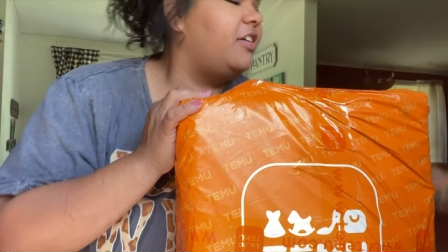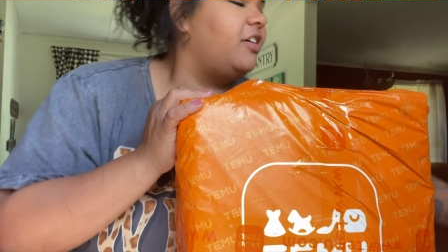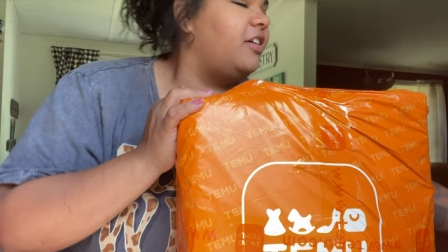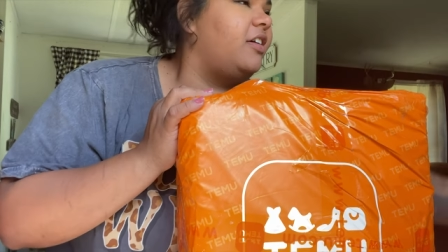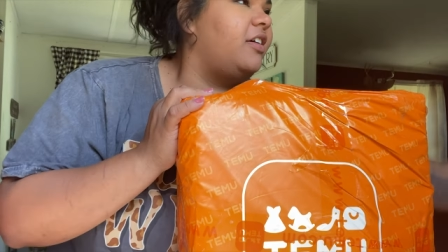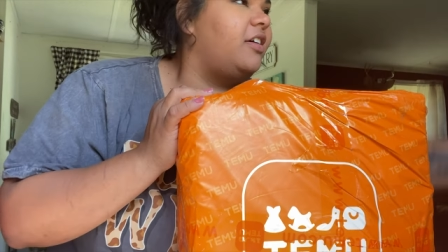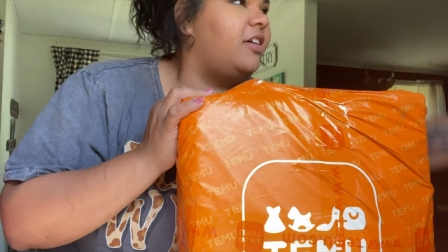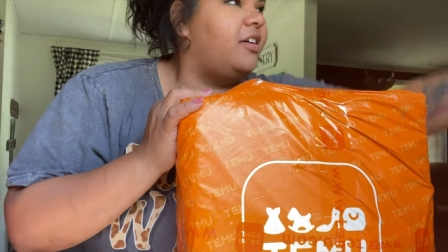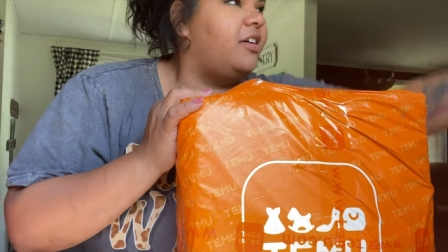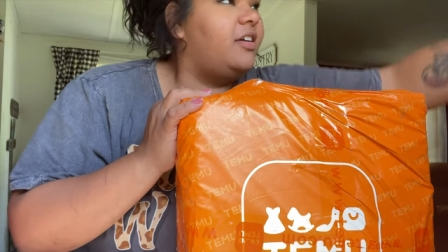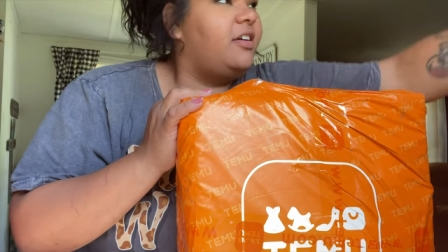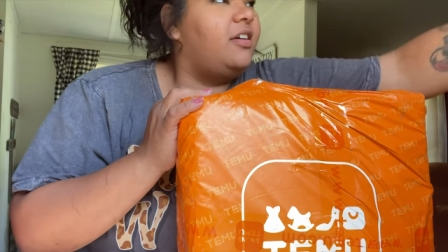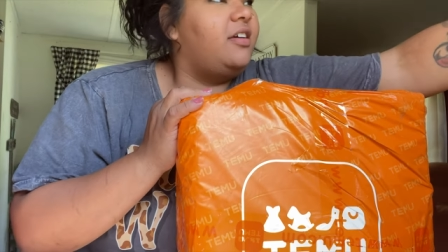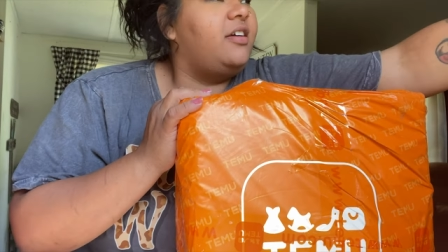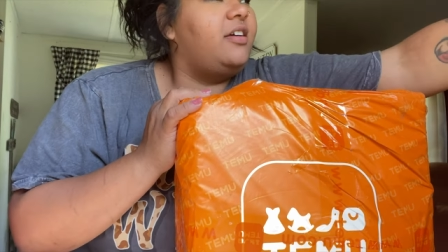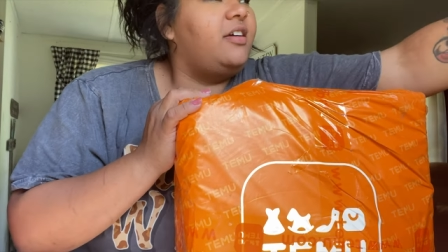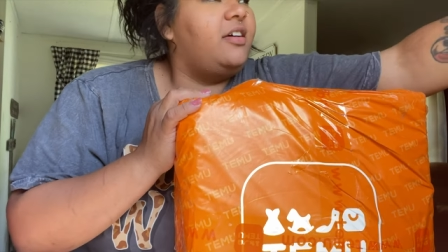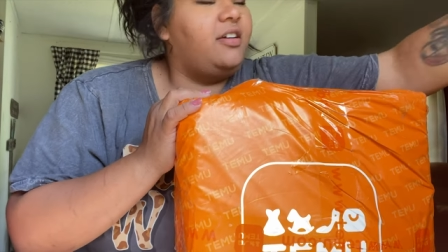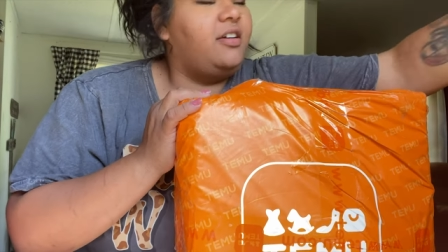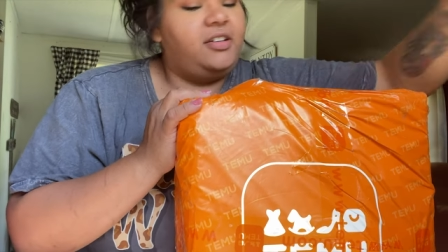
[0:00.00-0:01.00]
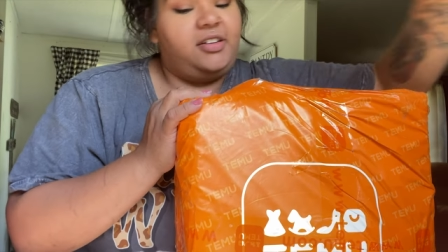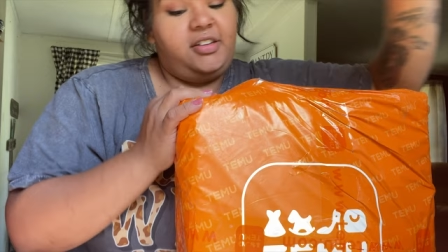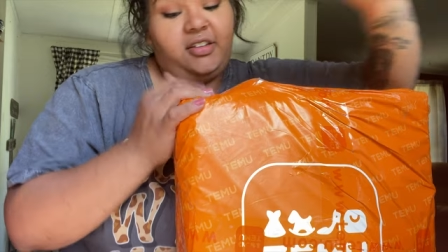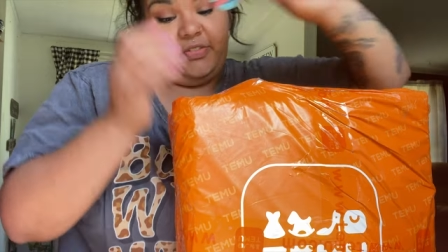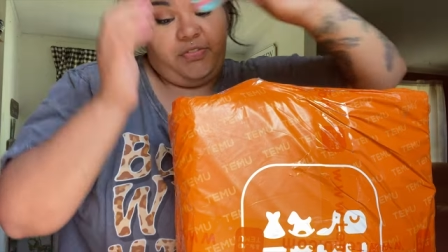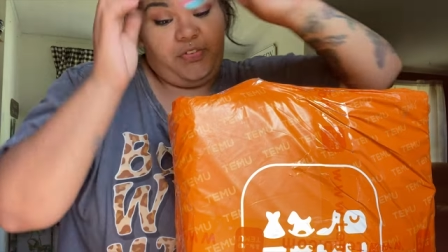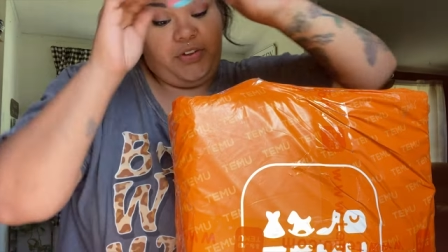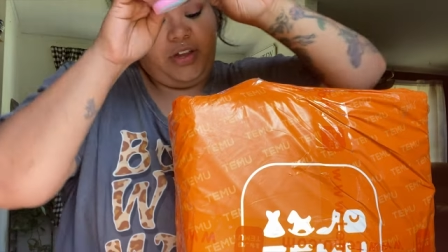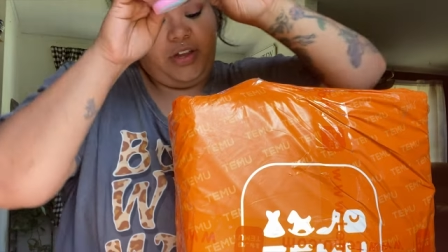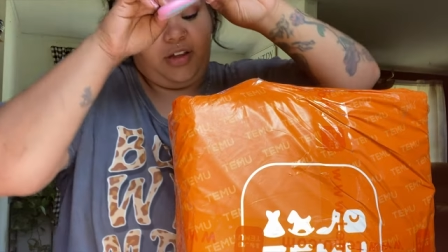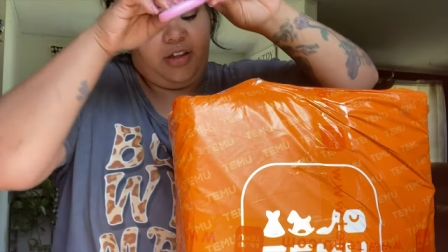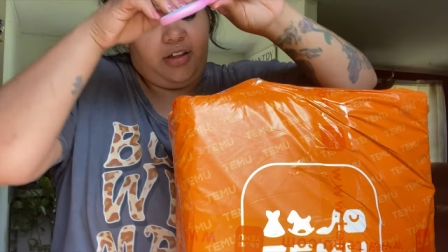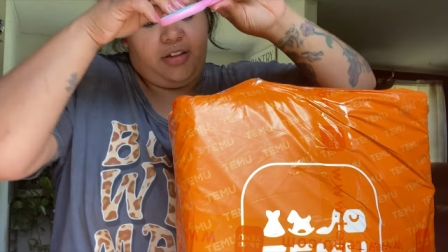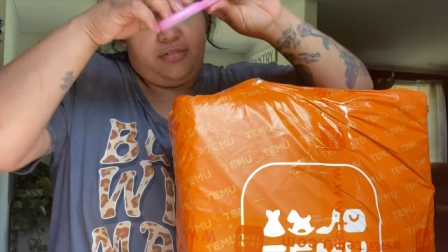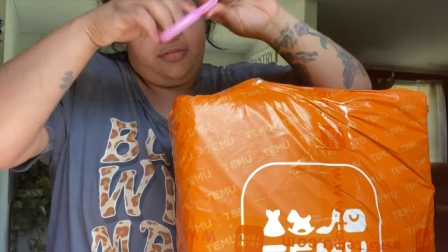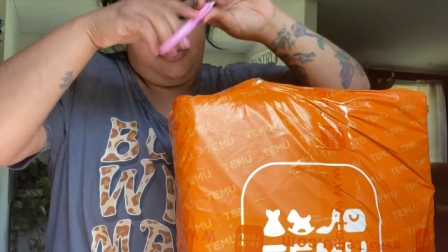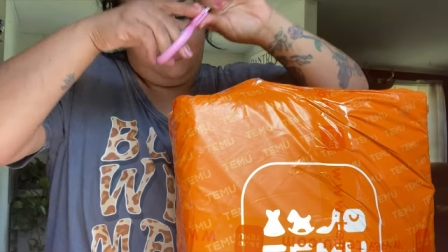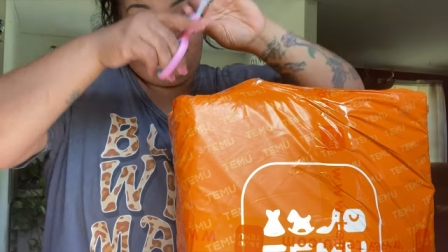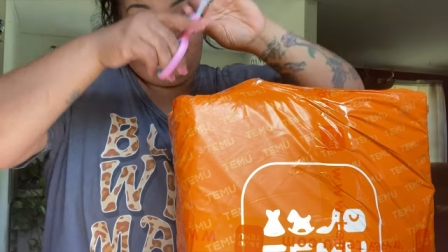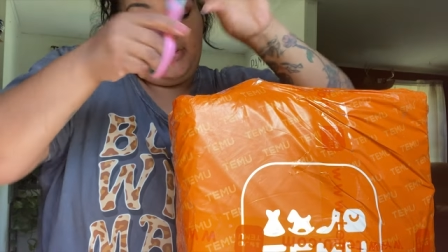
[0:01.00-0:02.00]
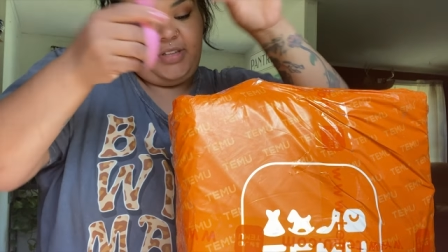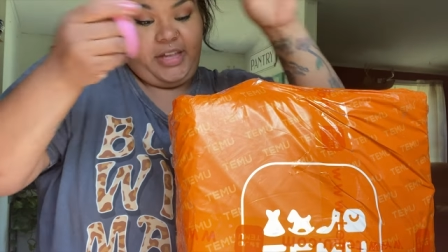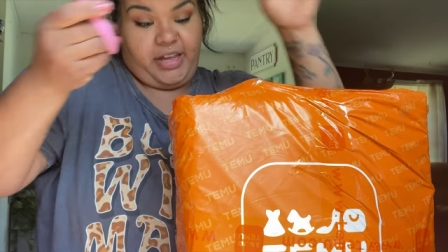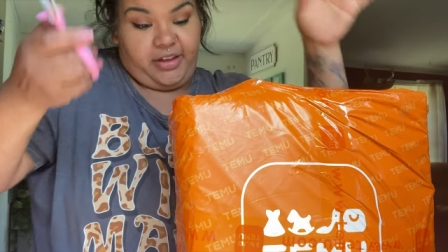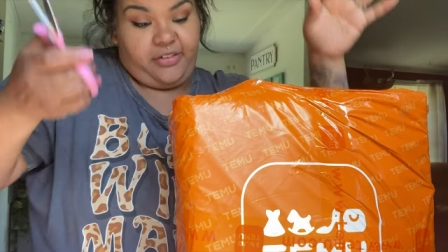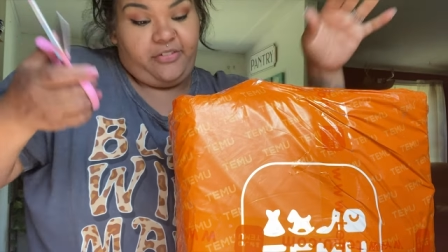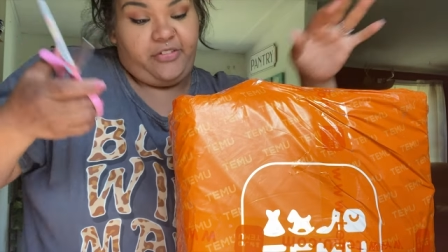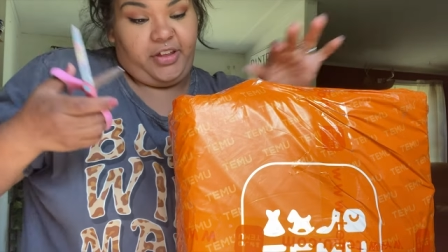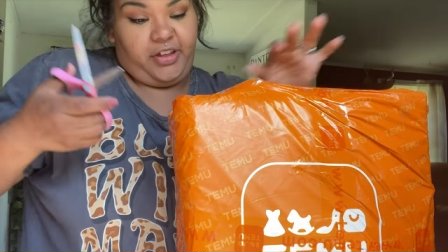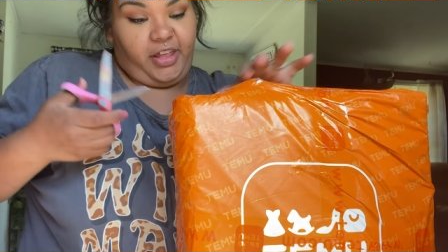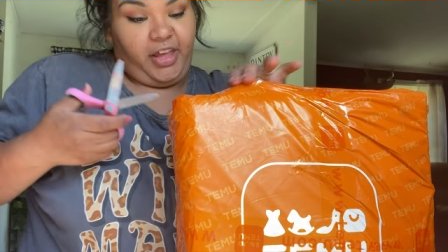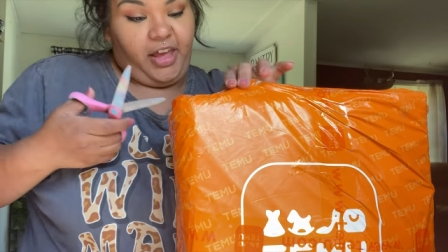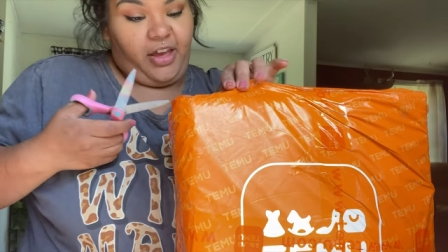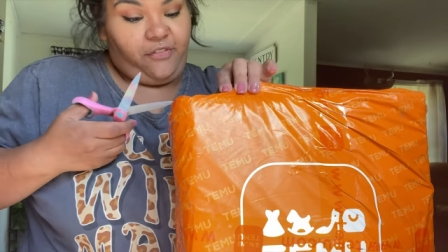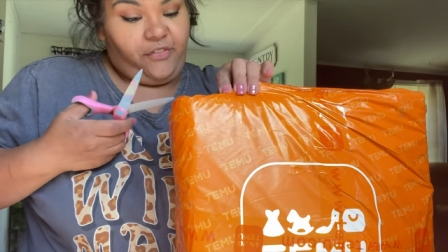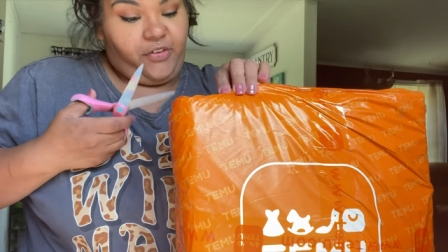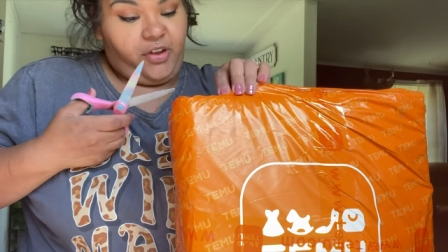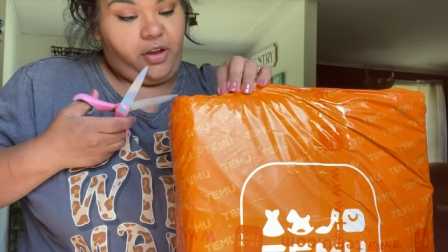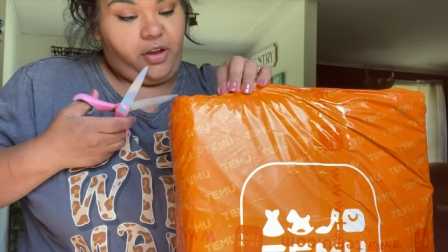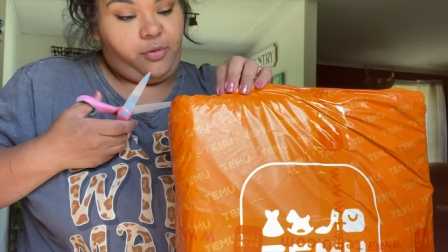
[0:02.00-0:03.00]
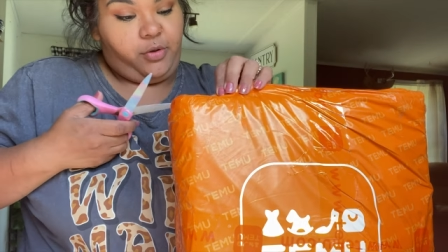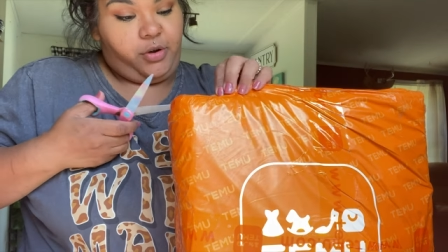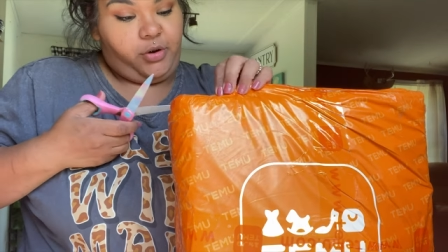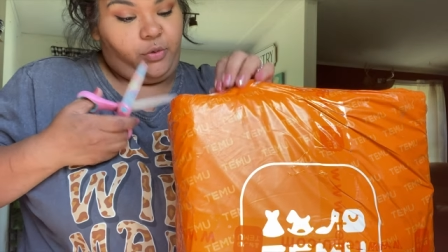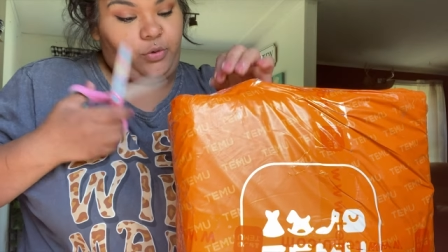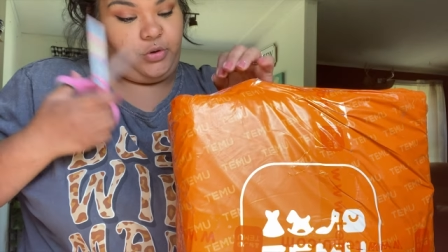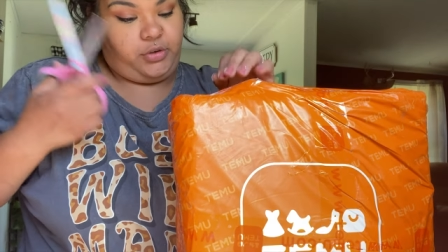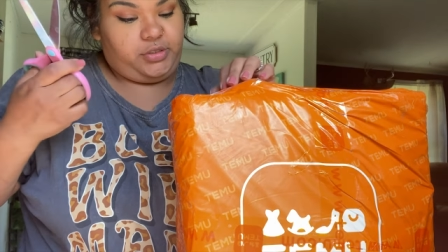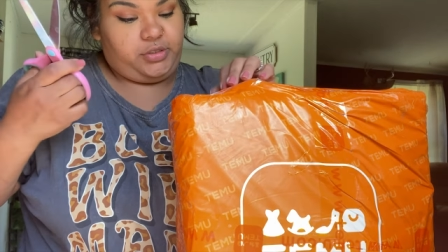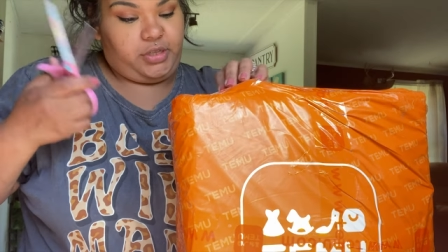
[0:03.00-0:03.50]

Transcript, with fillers: I don't forgot. Like really, I forgot what I ordered.